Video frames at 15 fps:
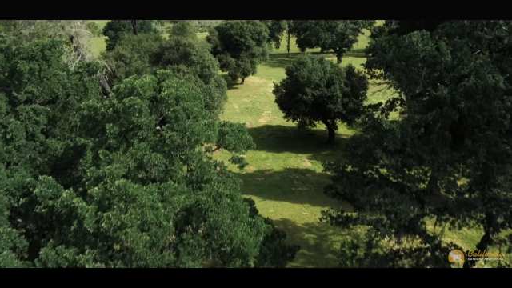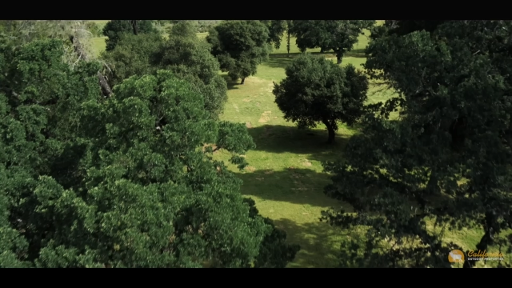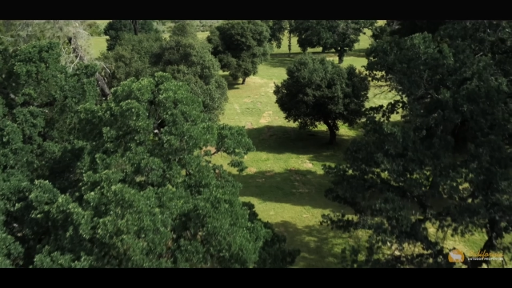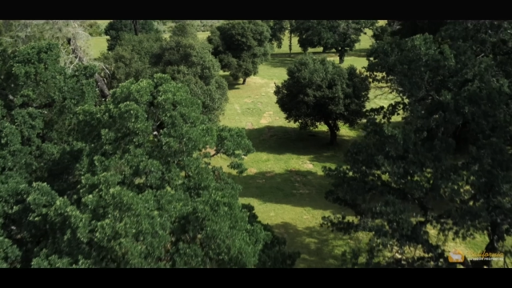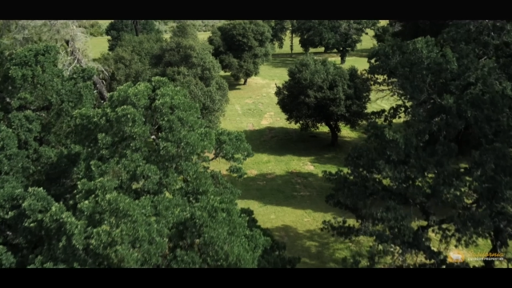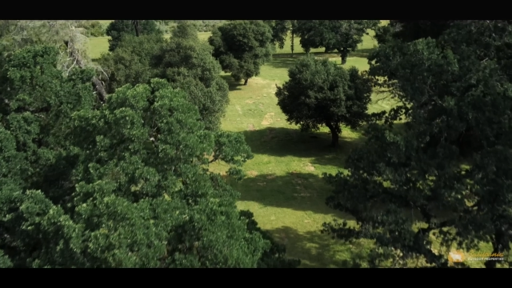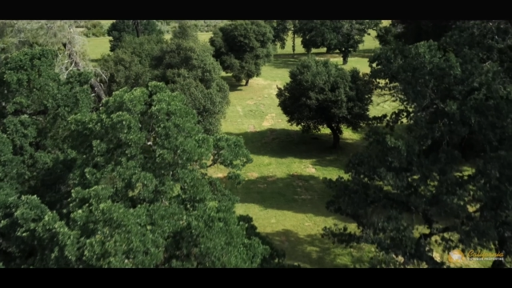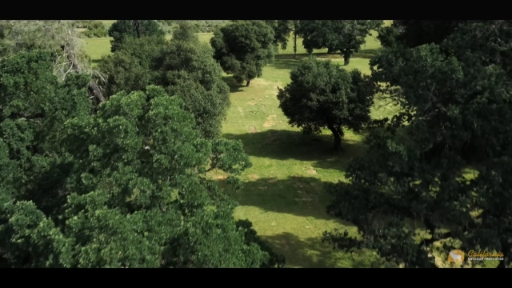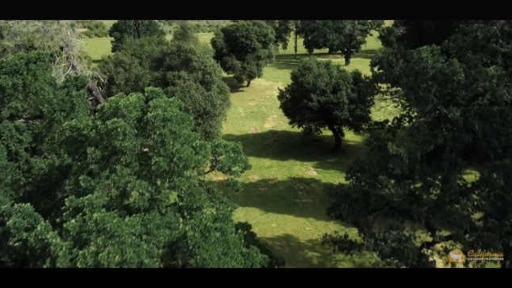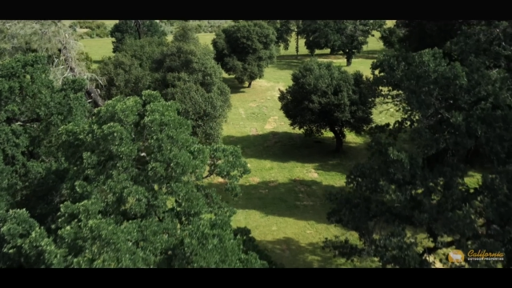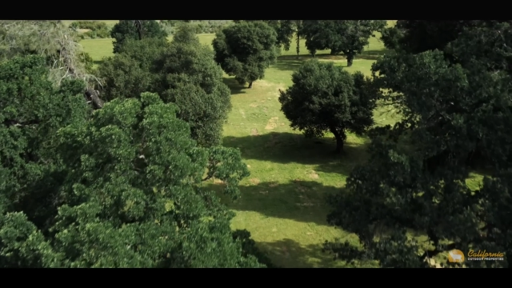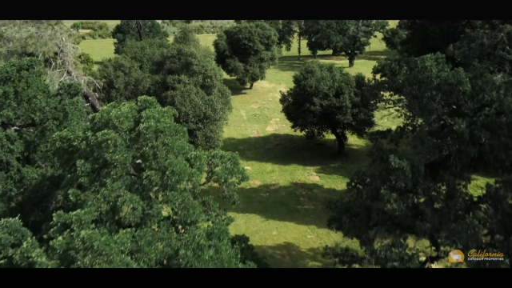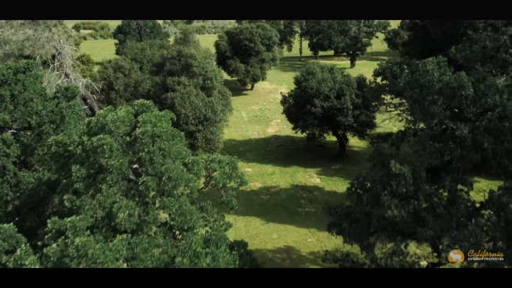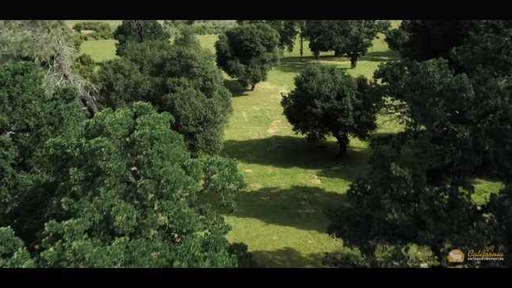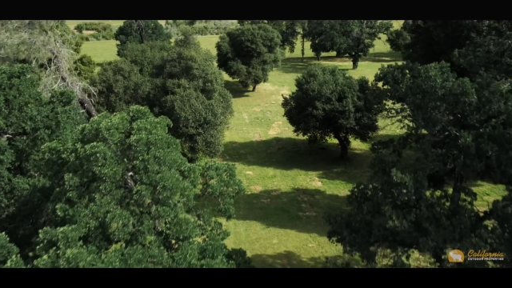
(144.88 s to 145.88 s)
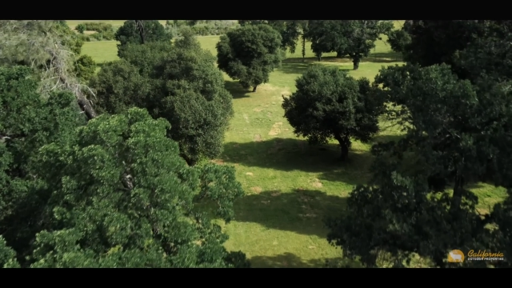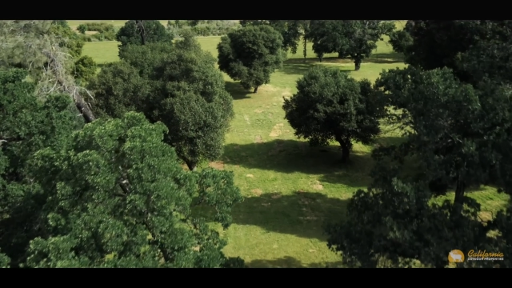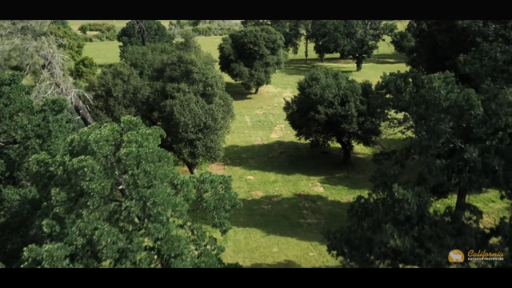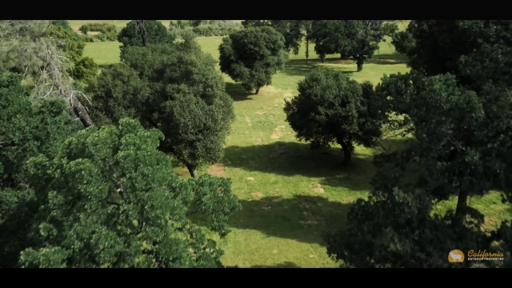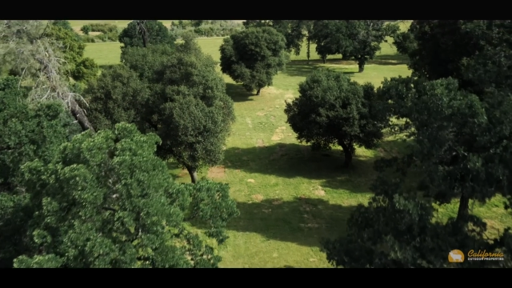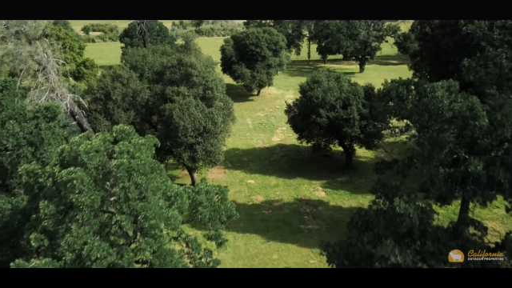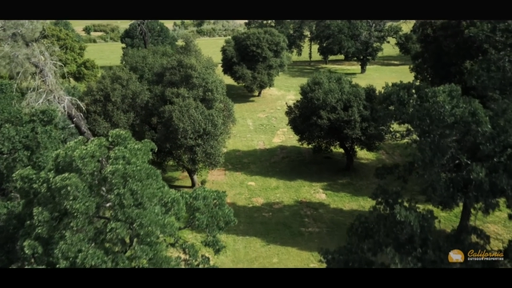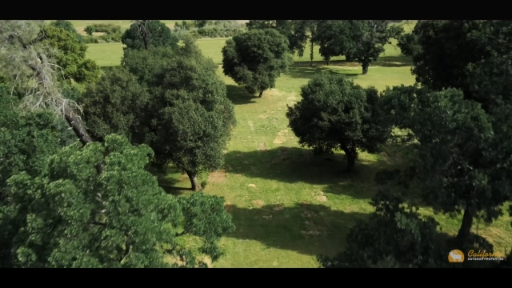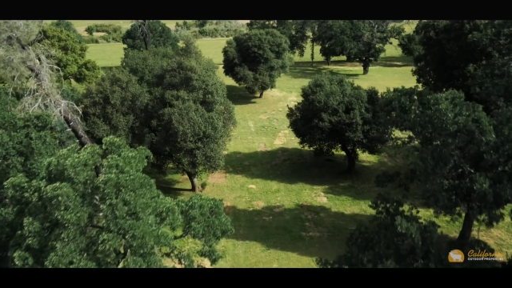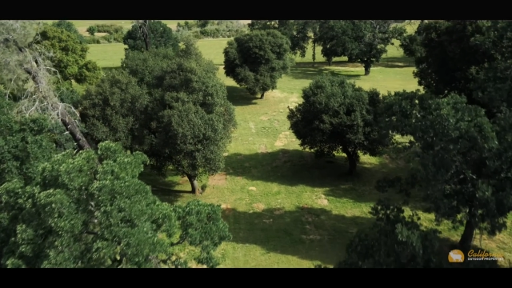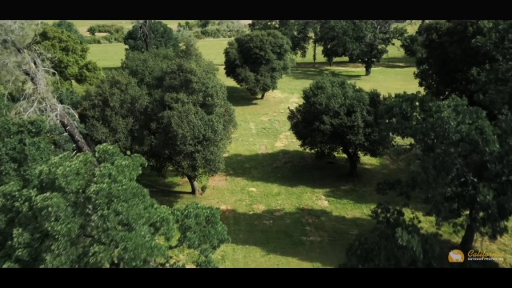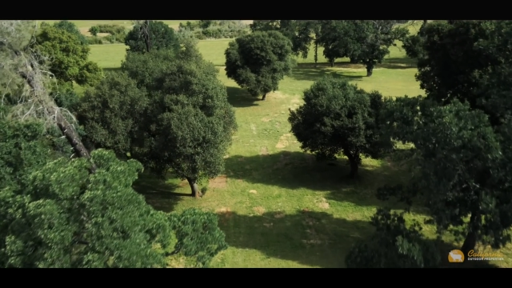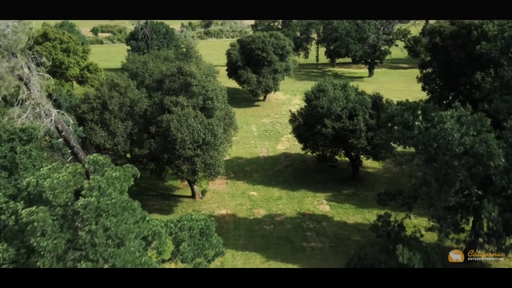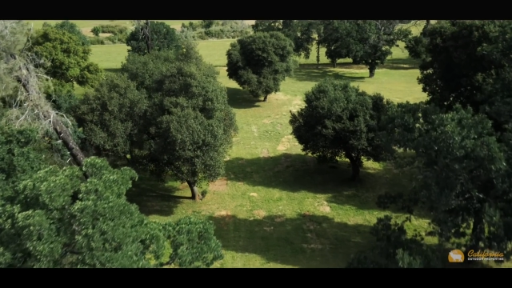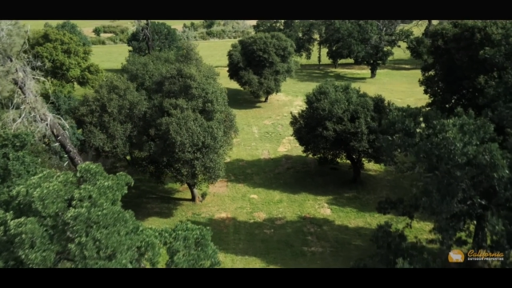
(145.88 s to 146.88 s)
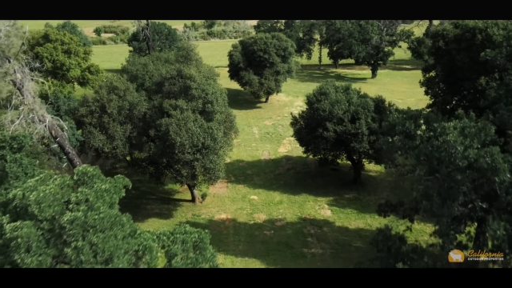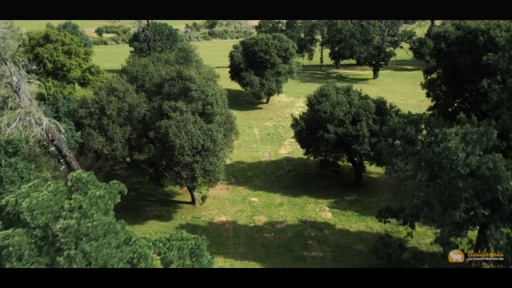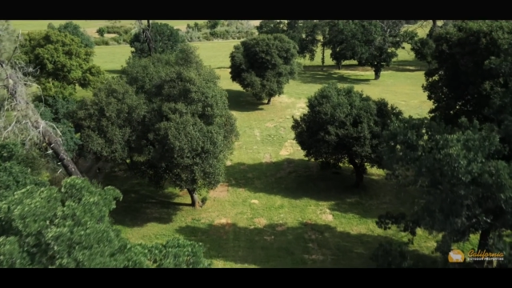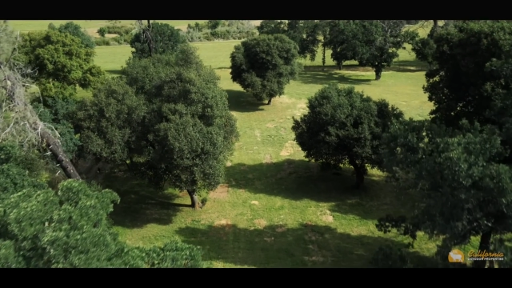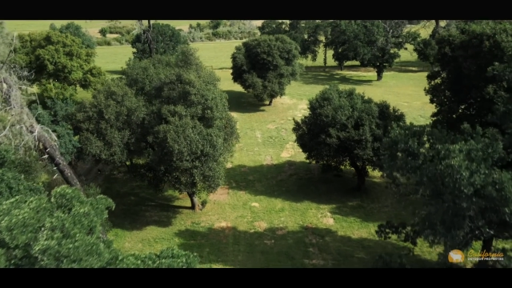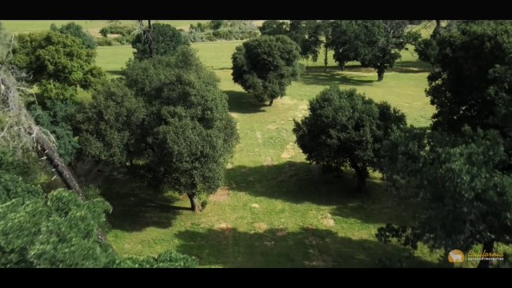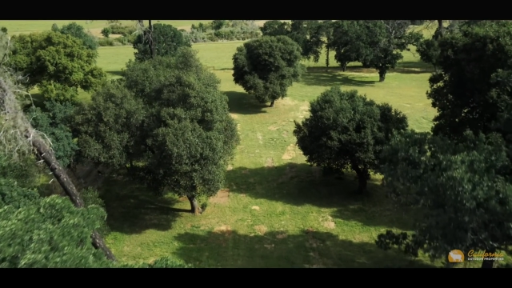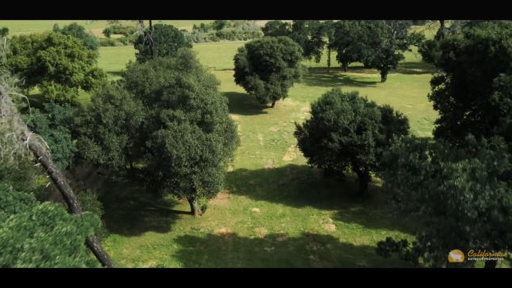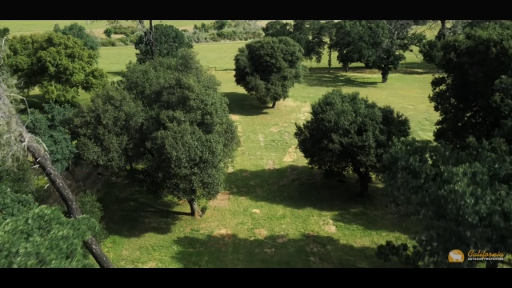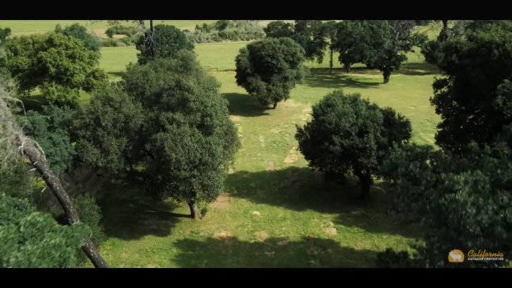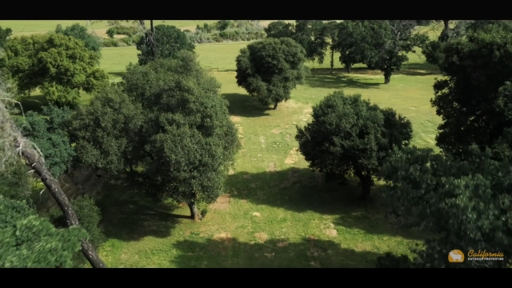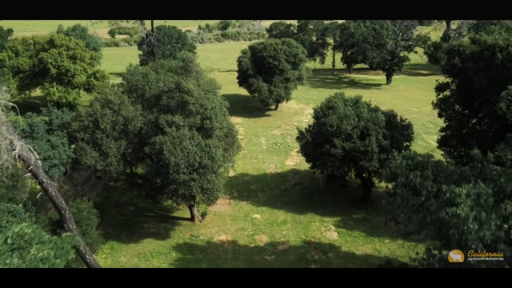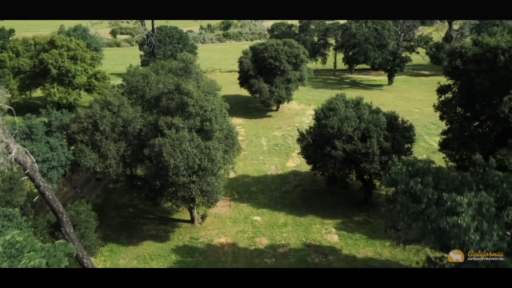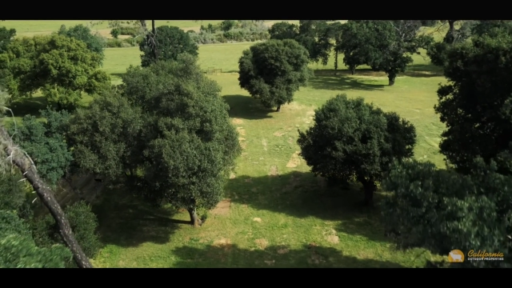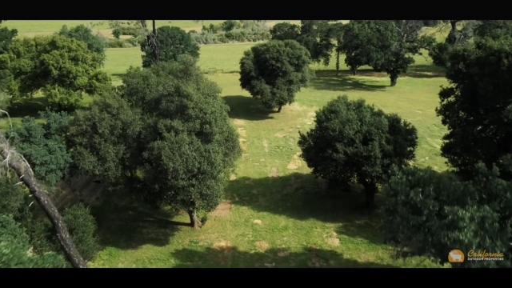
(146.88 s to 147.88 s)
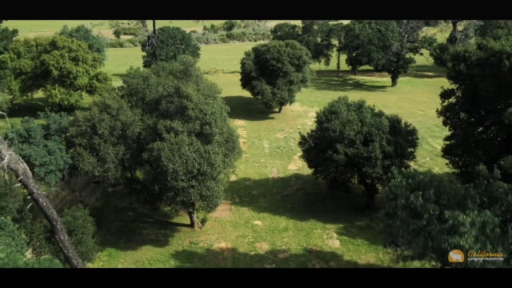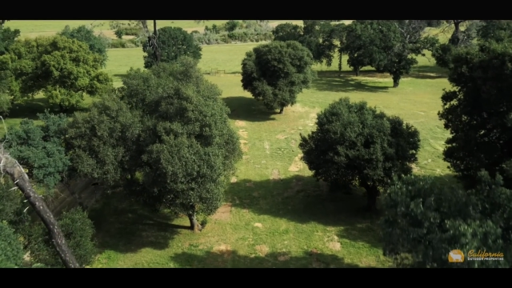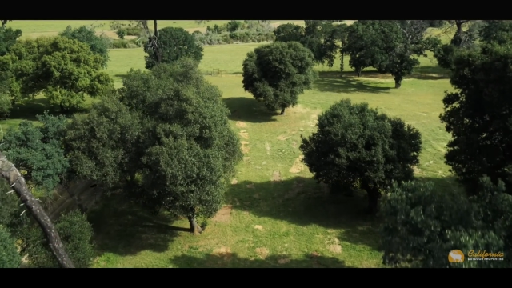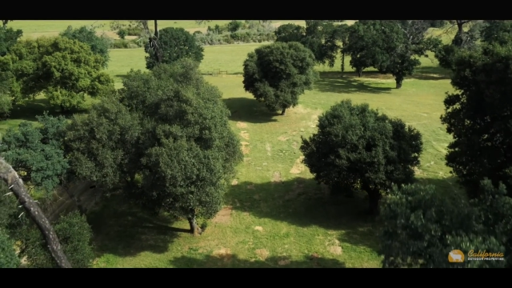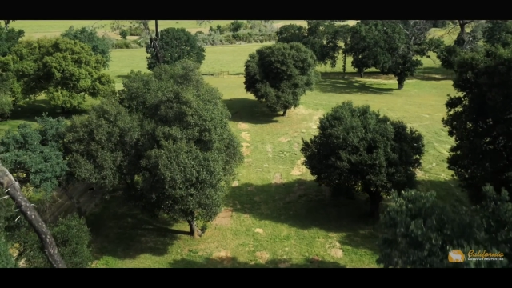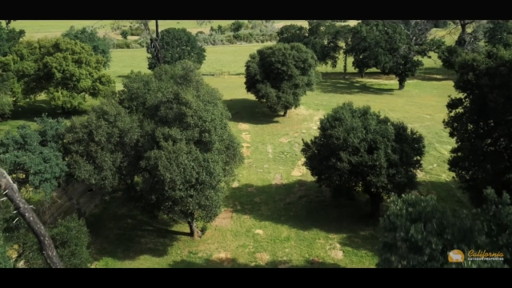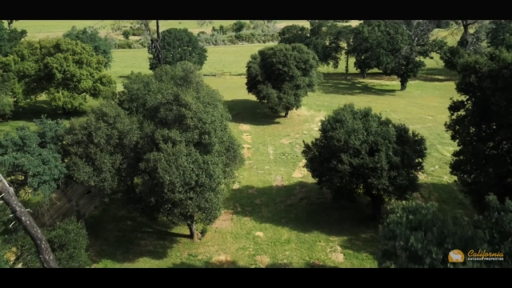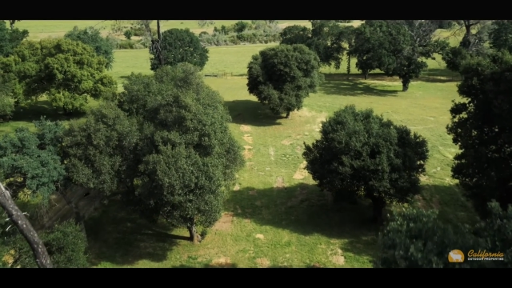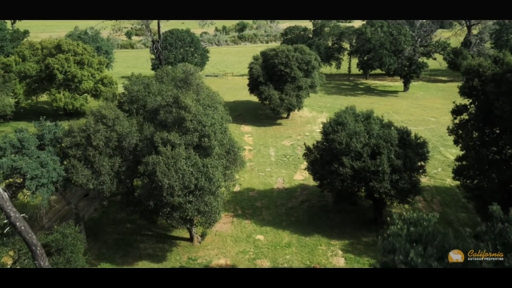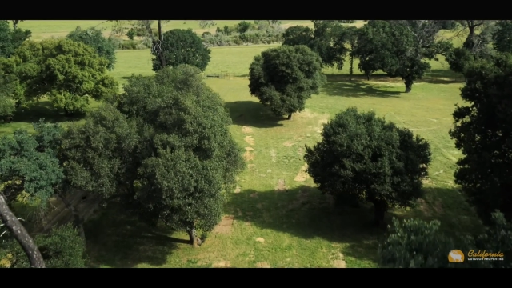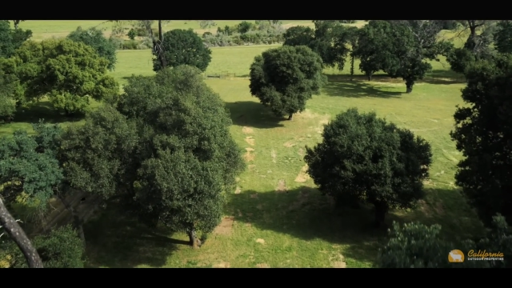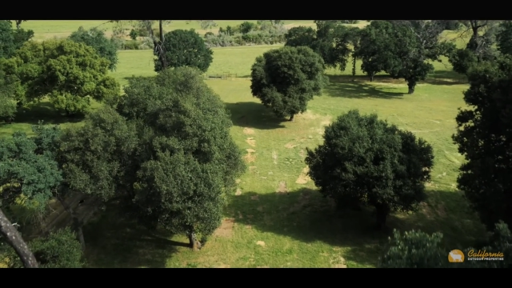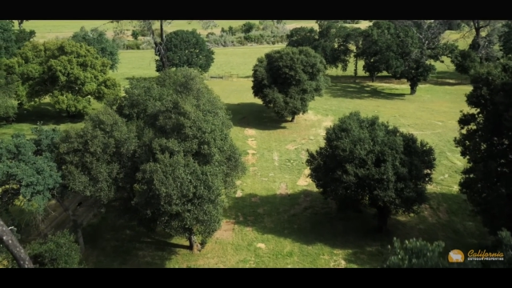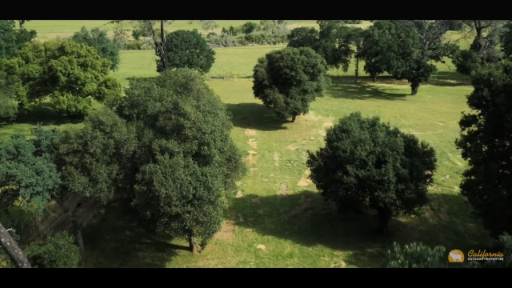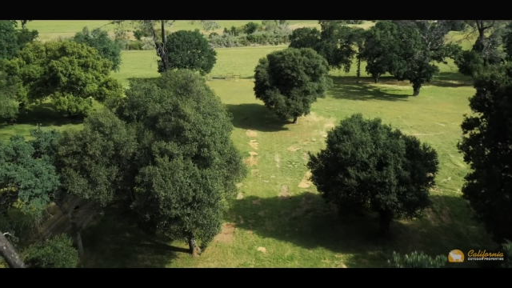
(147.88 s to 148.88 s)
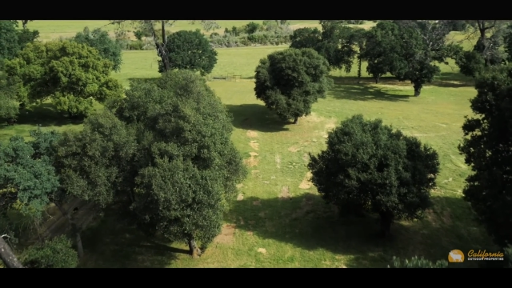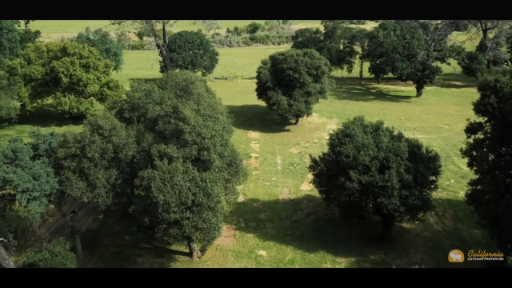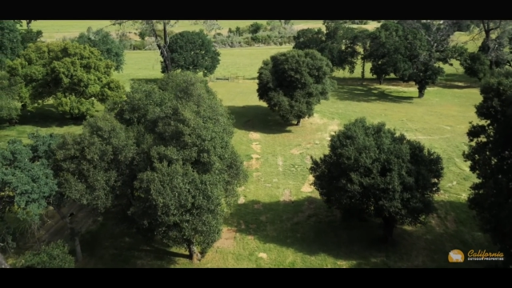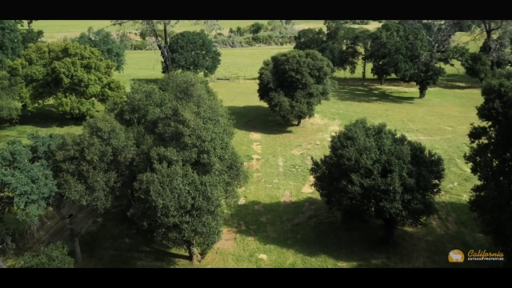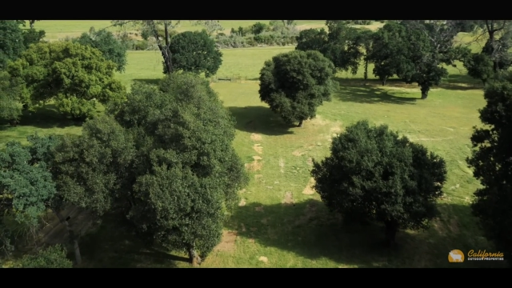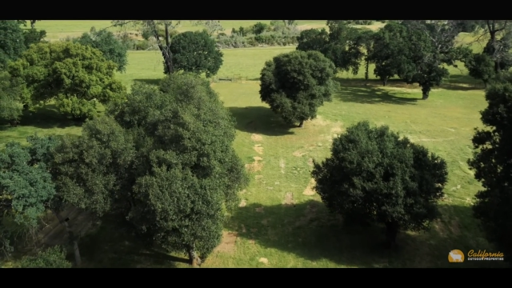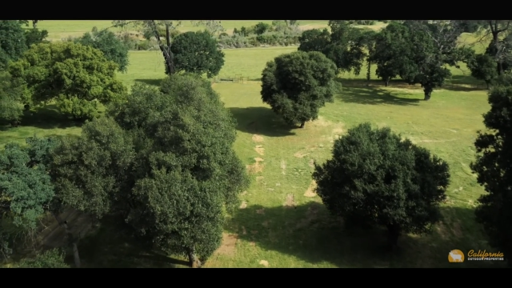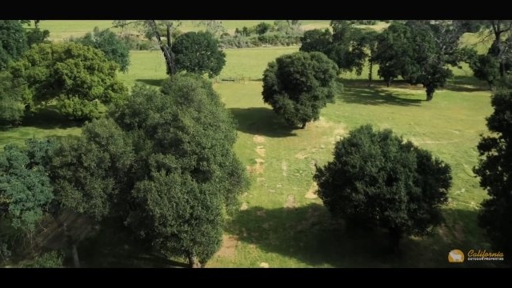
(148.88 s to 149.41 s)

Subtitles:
Nobody's mouth can be seen.